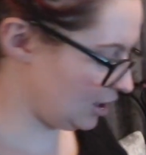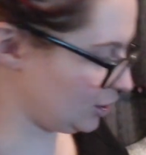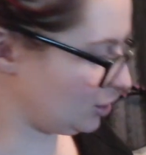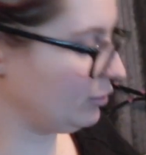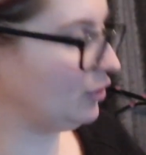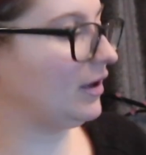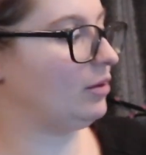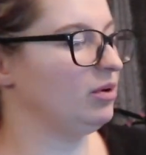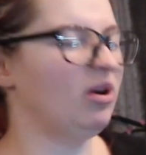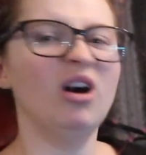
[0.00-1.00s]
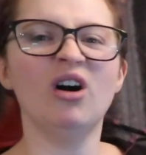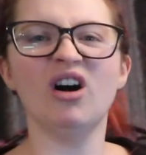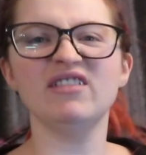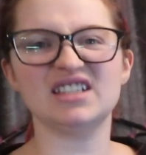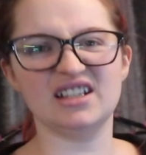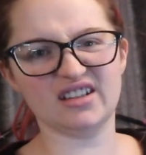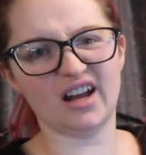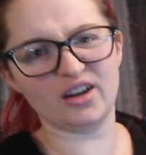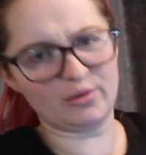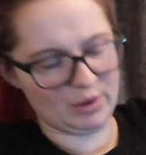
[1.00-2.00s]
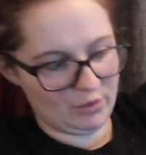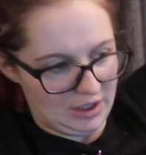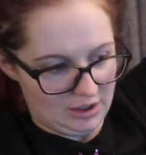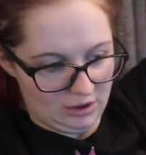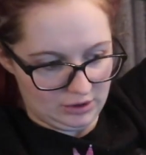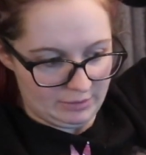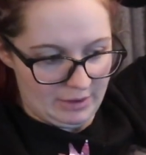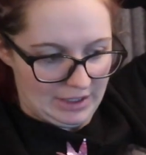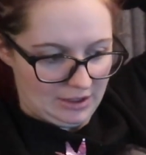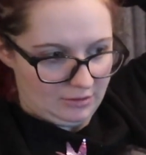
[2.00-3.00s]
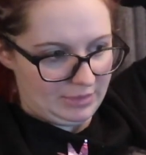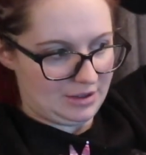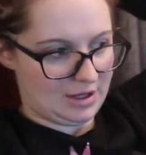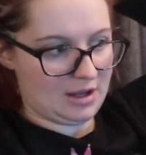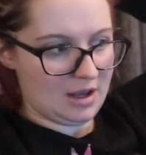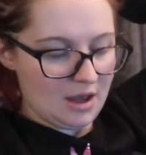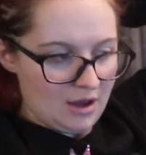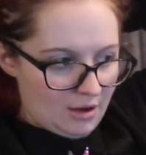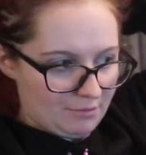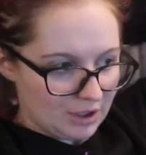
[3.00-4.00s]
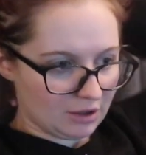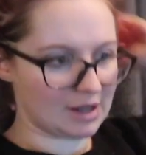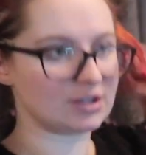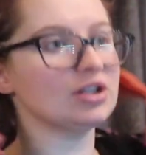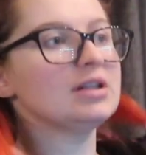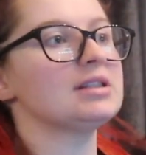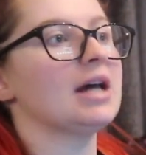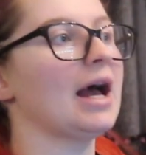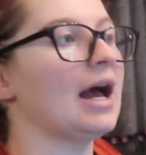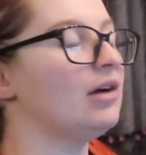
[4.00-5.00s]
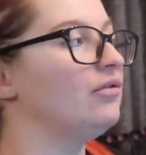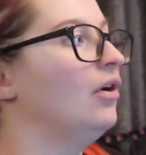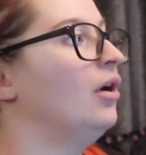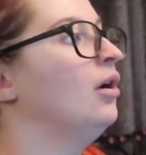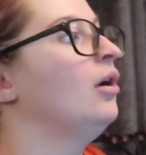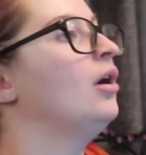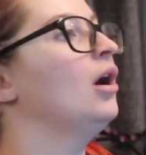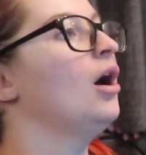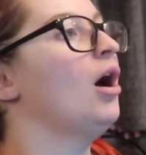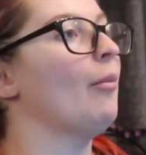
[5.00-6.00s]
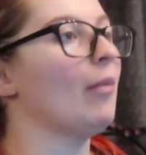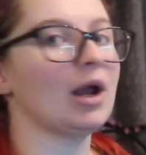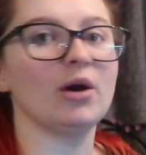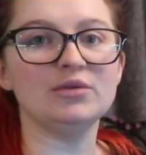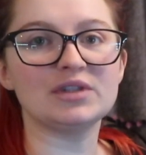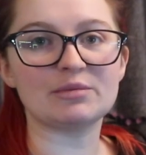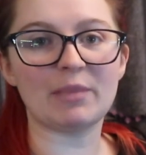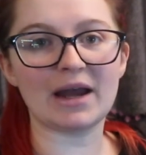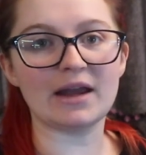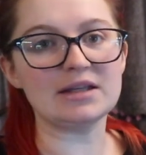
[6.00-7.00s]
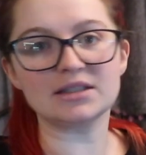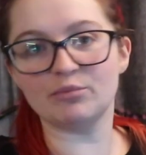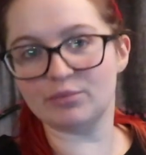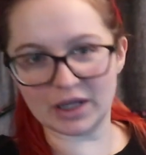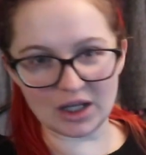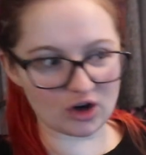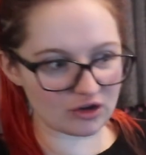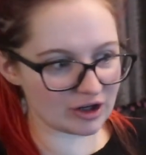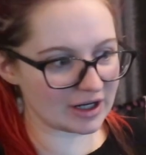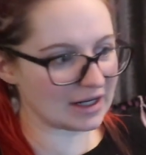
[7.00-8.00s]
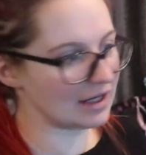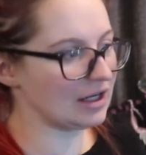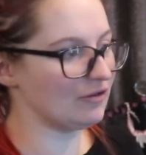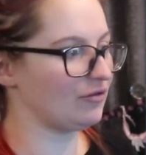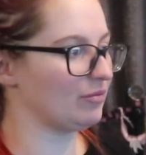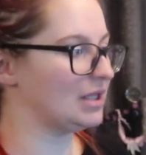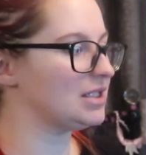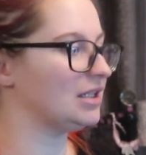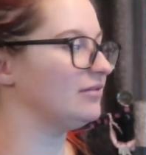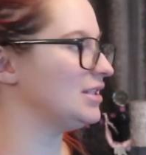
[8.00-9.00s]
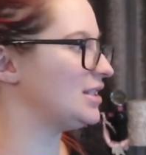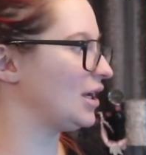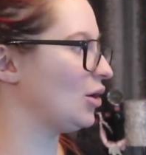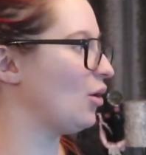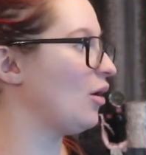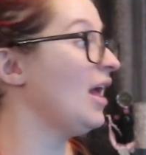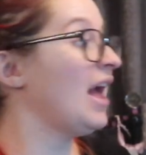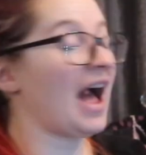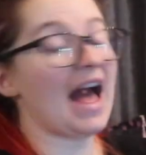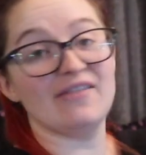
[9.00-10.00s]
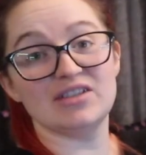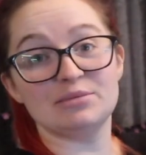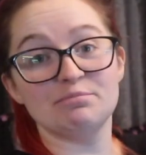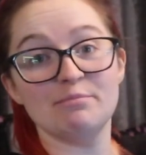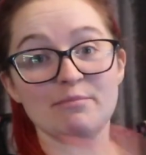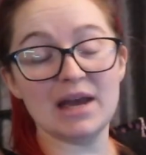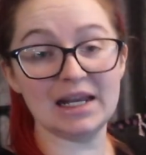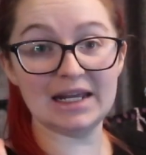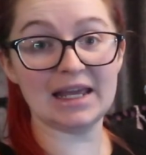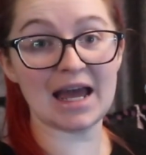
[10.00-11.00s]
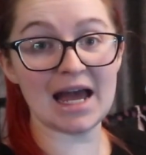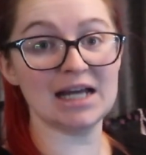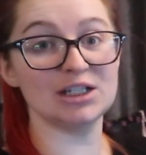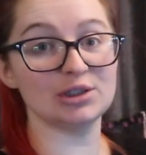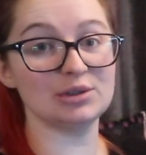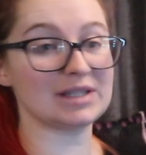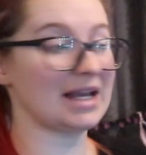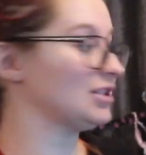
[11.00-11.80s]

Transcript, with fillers: to move out. Well, obviously it's like going to be weird because mum ain't going to be there, but like just to have my own space, be creative with my interior decor, have as many candles as